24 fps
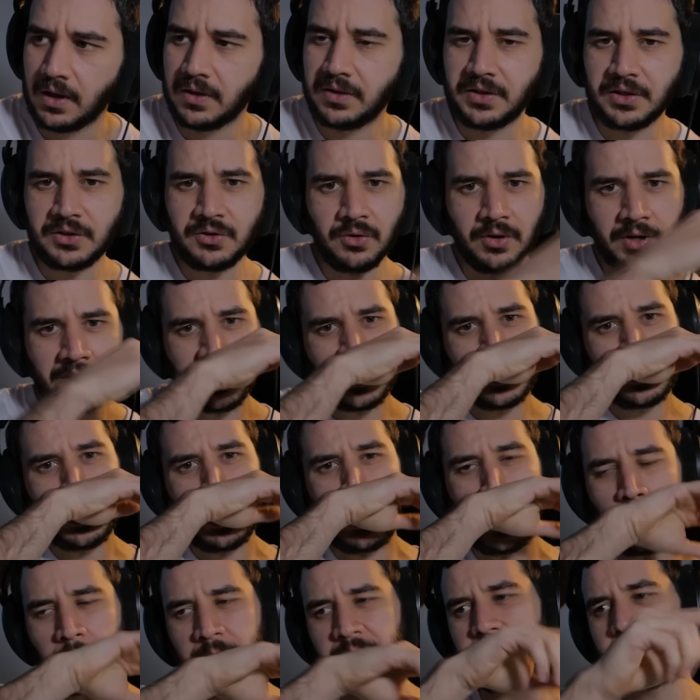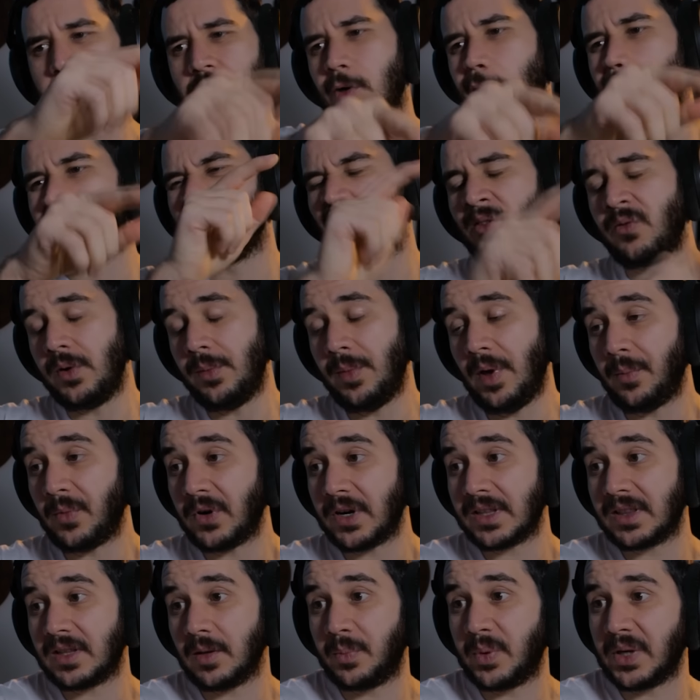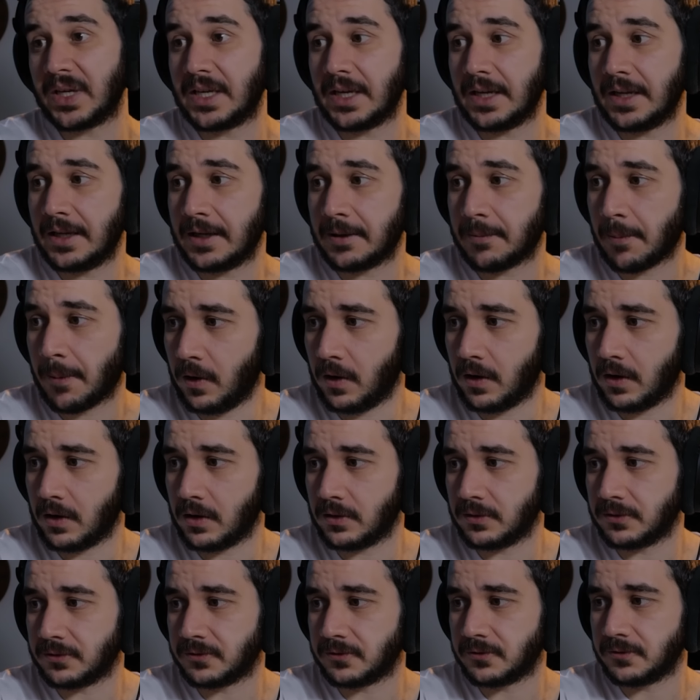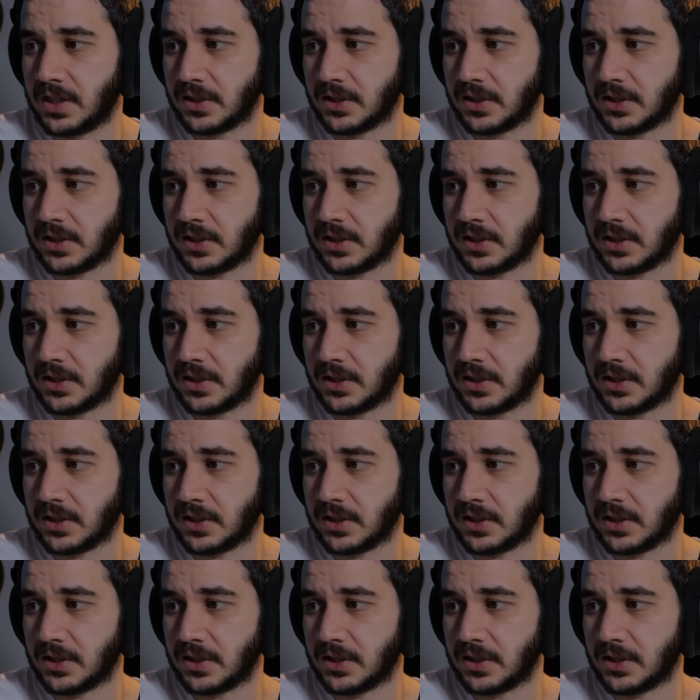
Did you hear the harpsichord? Remember at the beginning of